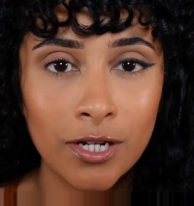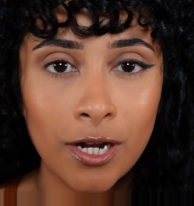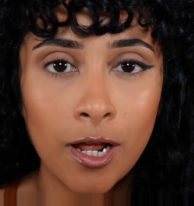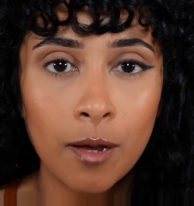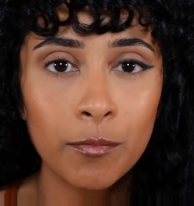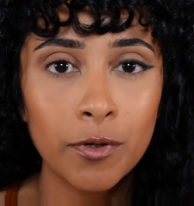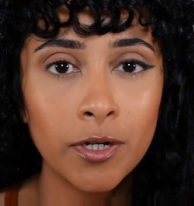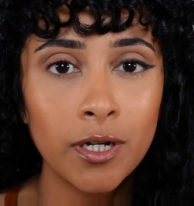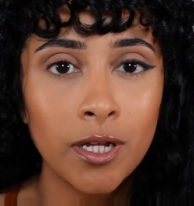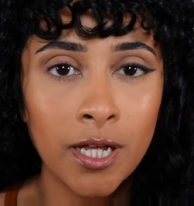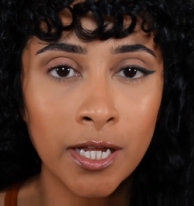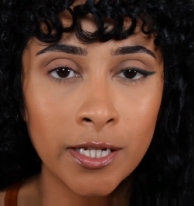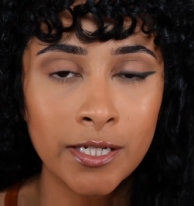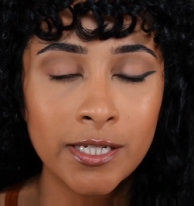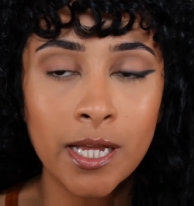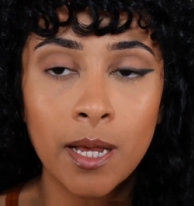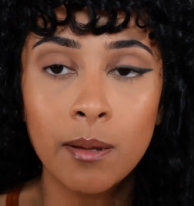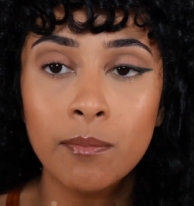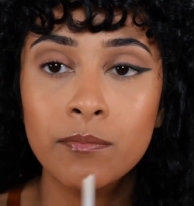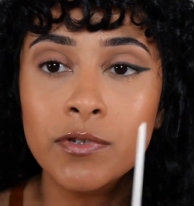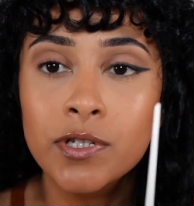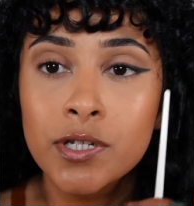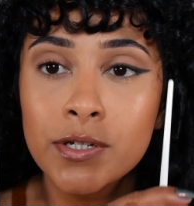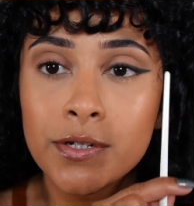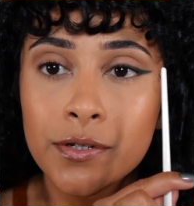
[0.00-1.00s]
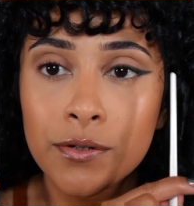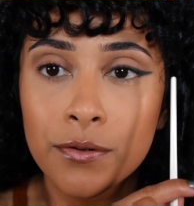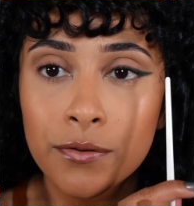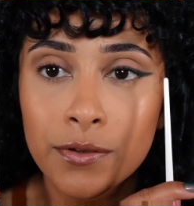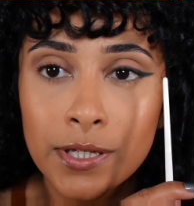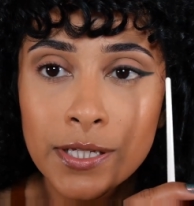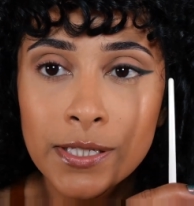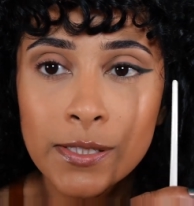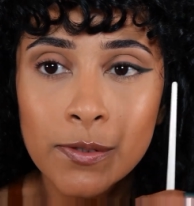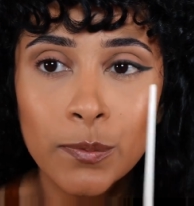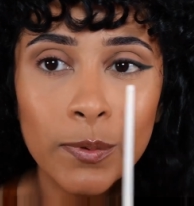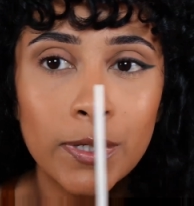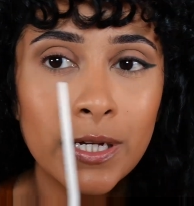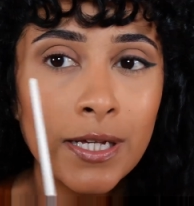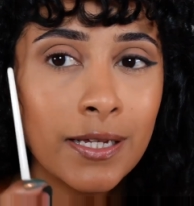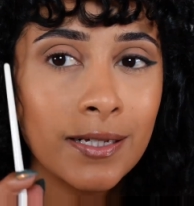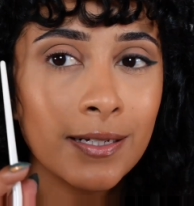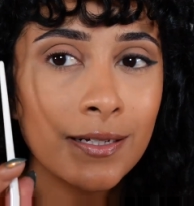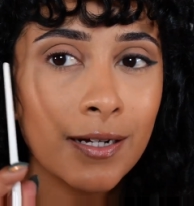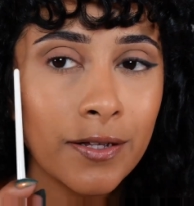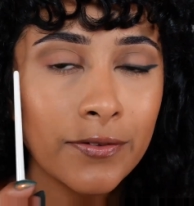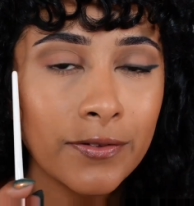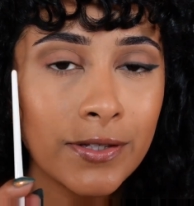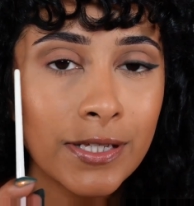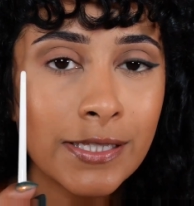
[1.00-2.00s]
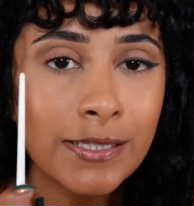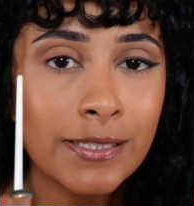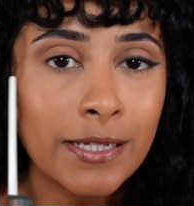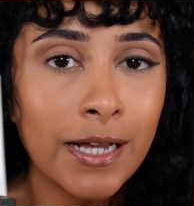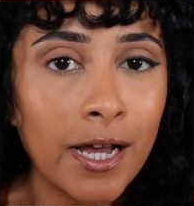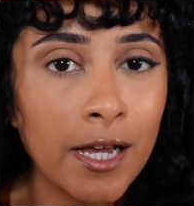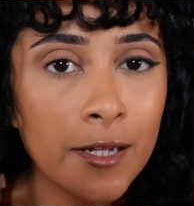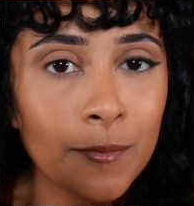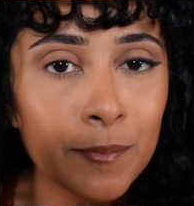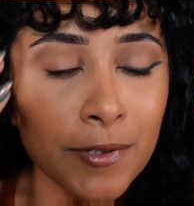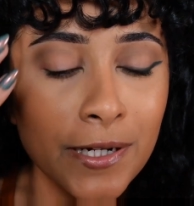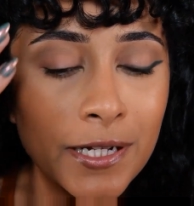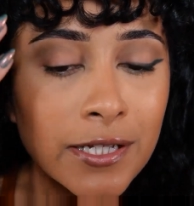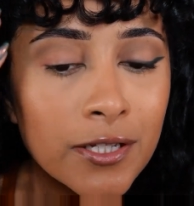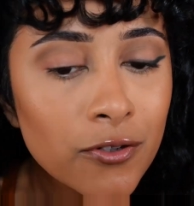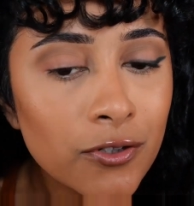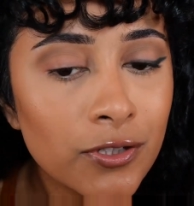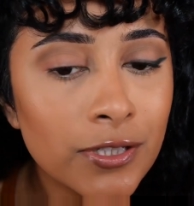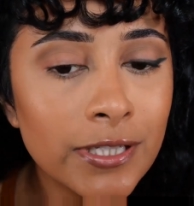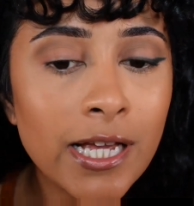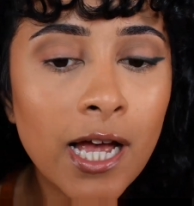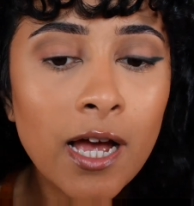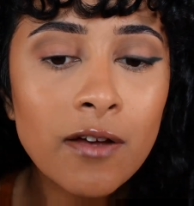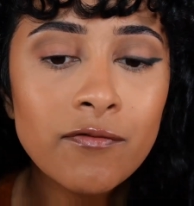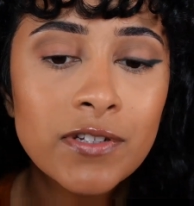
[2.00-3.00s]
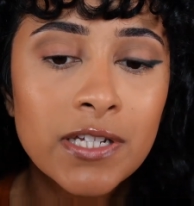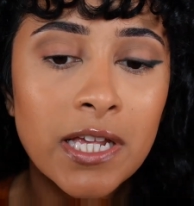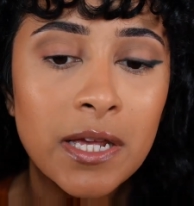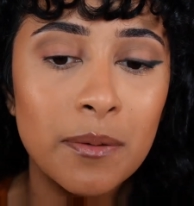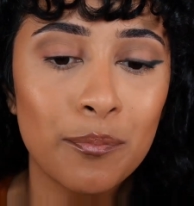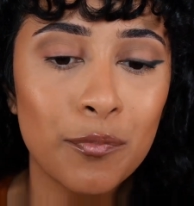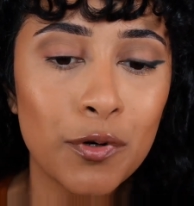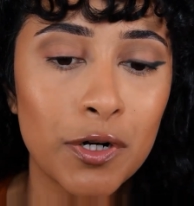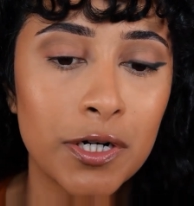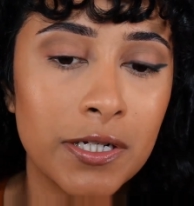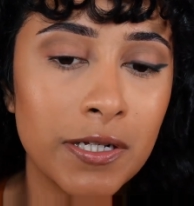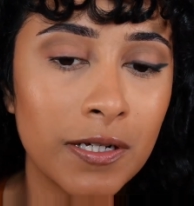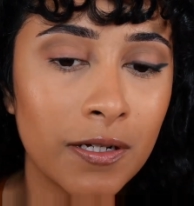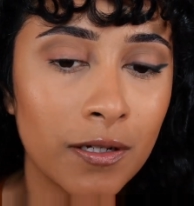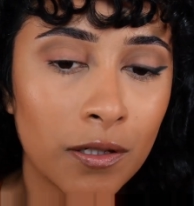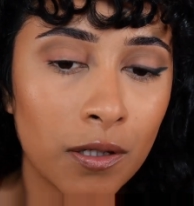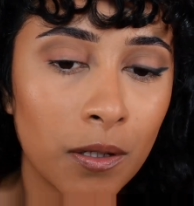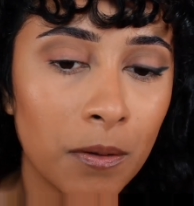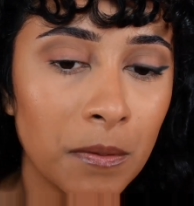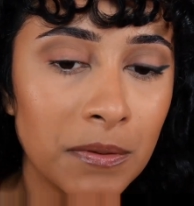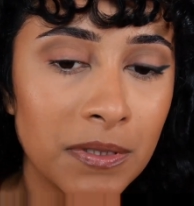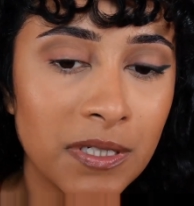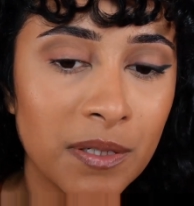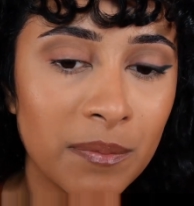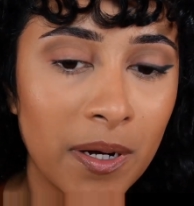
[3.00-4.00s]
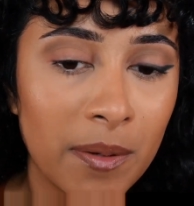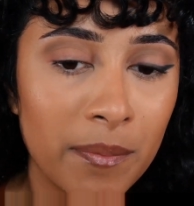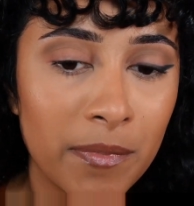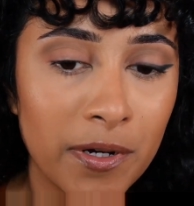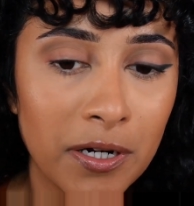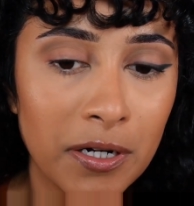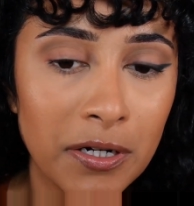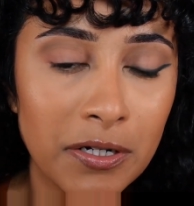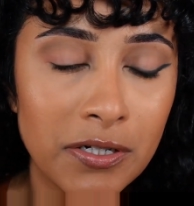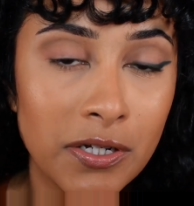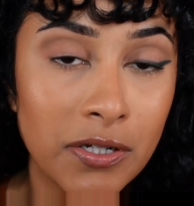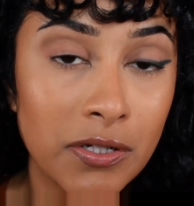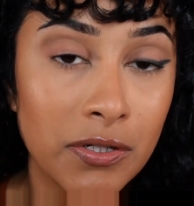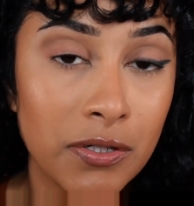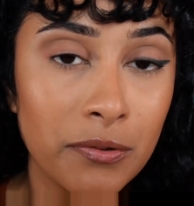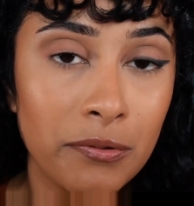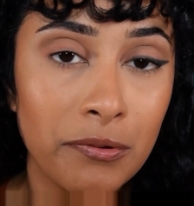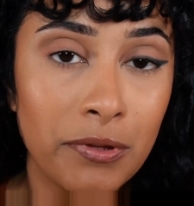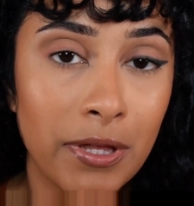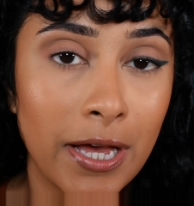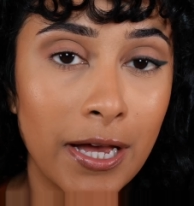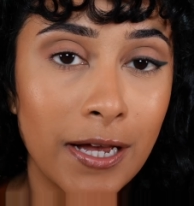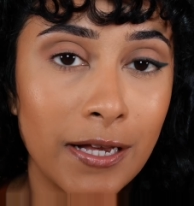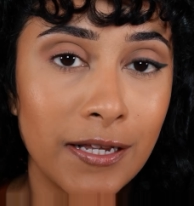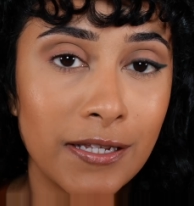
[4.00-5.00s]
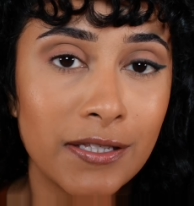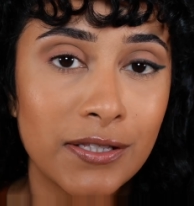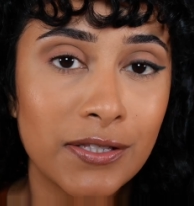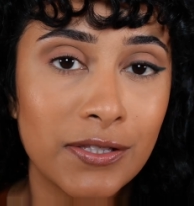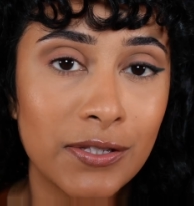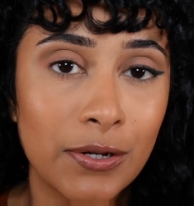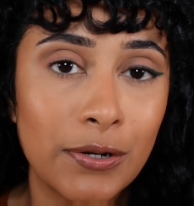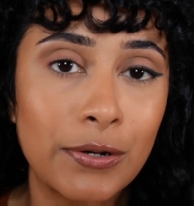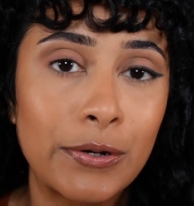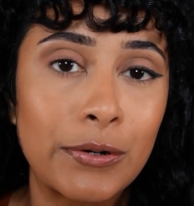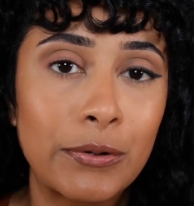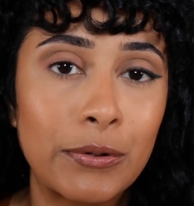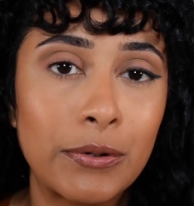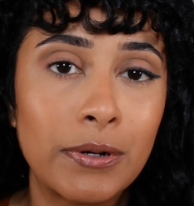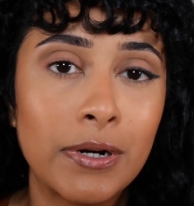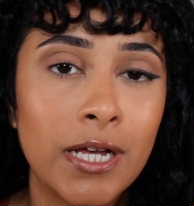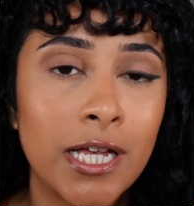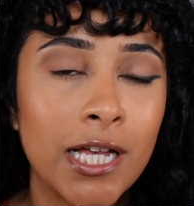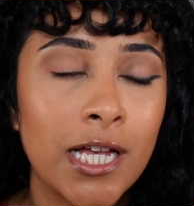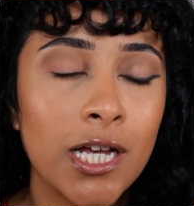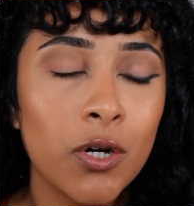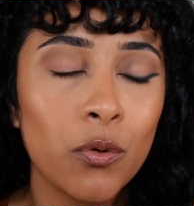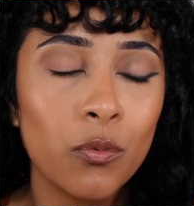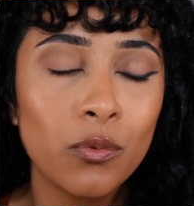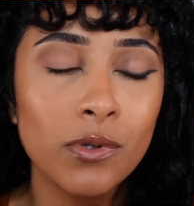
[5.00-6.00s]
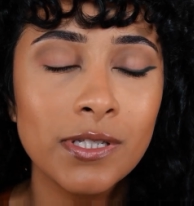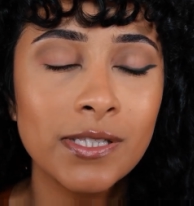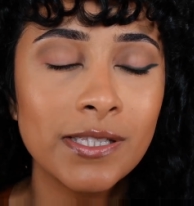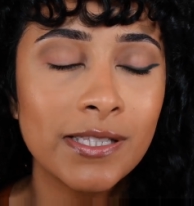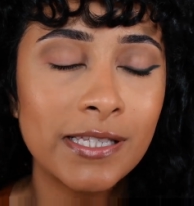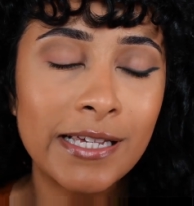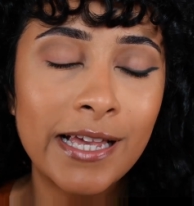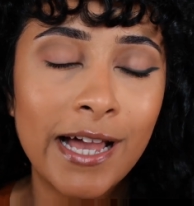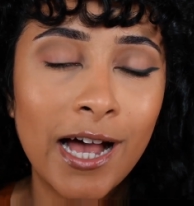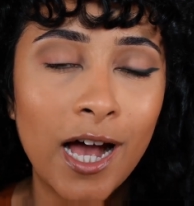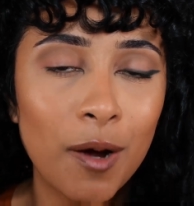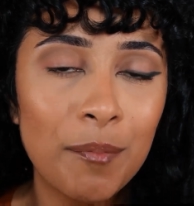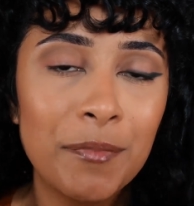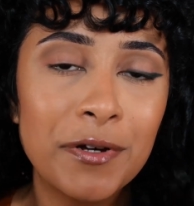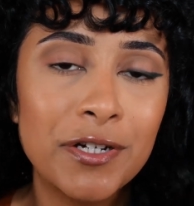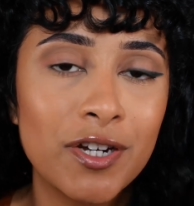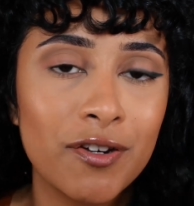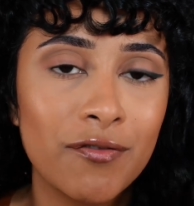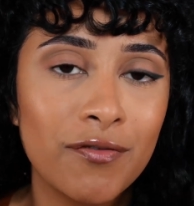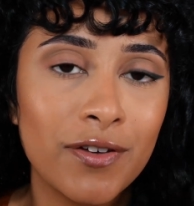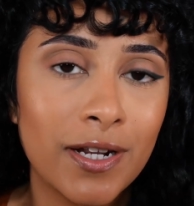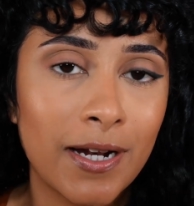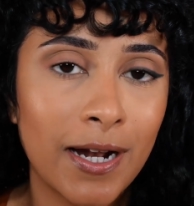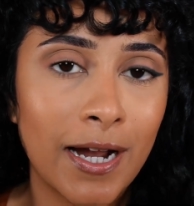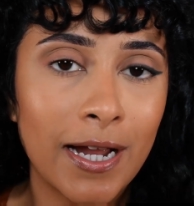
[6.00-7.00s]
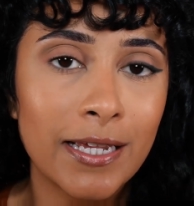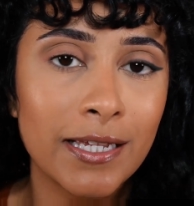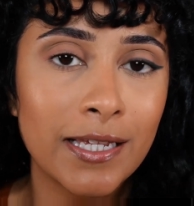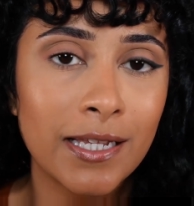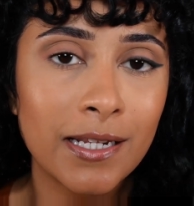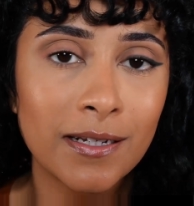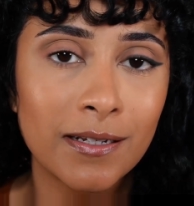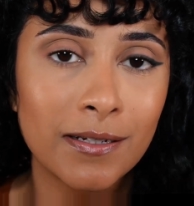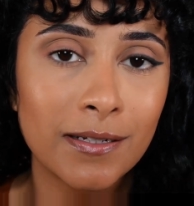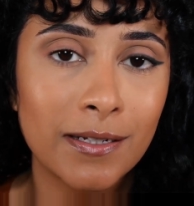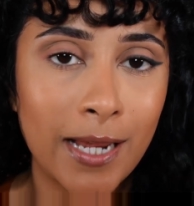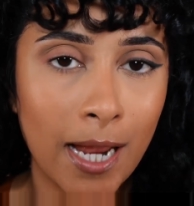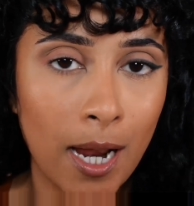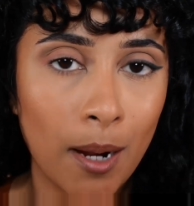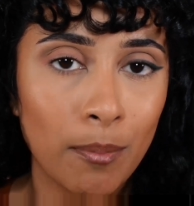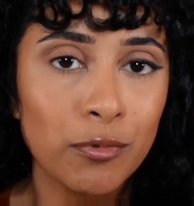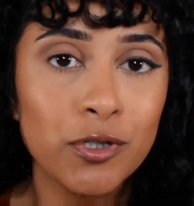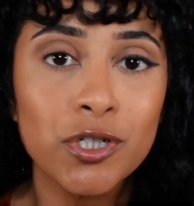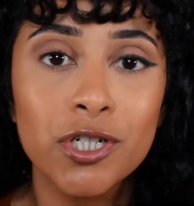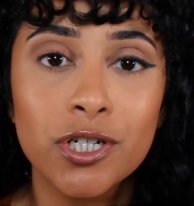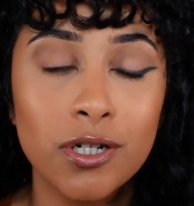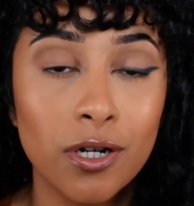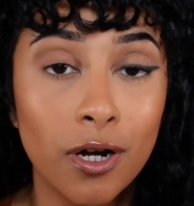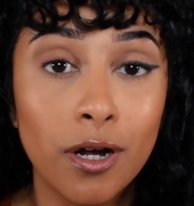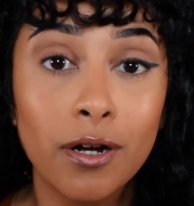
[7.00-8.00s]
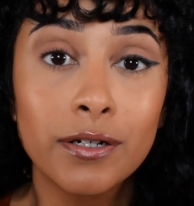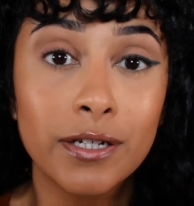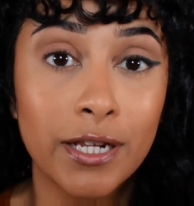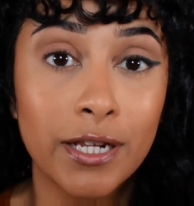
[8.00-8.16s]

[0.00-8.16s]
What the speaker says: now I'm going to attempt to do this wing on this side, but I usually have to get pretty close to my mirror to do that. So we'll see how much of it I can capture on